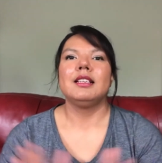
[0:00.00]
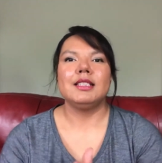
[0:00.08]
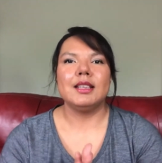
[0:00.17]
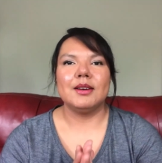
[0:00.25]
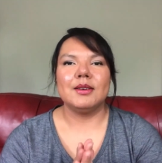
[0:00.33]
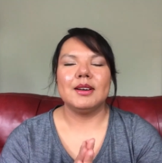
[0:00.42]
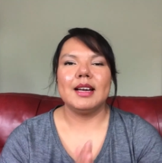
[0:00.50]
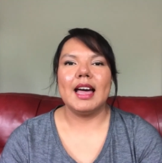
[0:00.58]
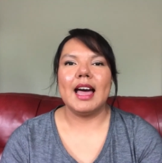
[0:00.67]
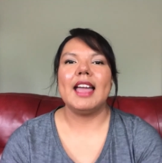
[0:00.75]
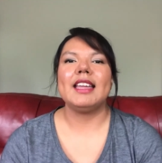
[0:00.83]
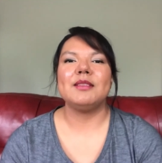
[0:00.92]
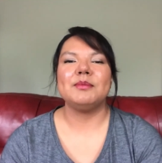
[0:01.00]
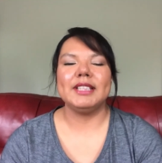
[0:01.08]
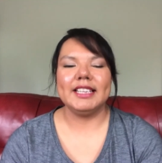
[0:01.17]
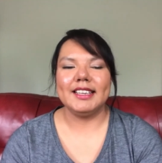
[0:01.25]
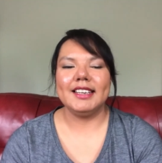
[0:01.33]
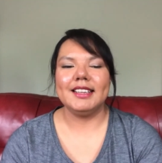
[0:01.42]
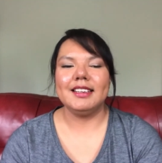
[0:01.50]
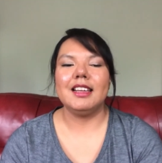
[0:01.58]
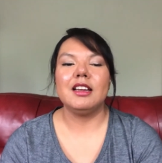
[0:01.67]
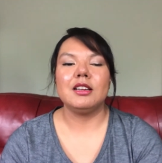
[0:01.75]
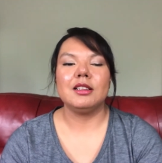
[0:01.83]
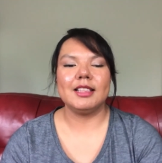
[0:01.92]
So I completed
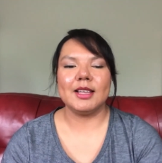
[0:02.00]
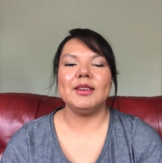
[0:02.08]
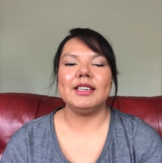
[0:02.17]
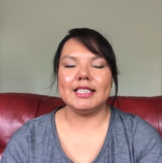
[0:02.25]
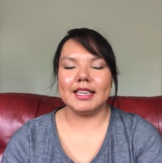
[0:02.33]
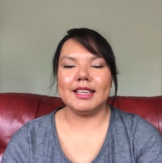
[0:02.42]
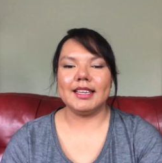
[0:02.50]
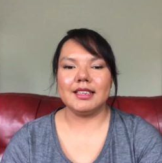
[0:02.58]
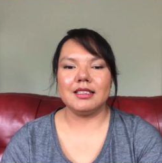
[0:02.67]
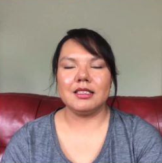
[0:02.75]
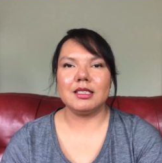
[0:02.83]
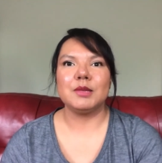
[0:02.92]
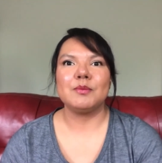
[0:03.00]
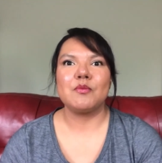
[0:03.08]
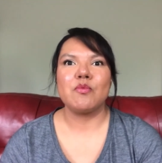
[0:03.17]
Chloe Ting's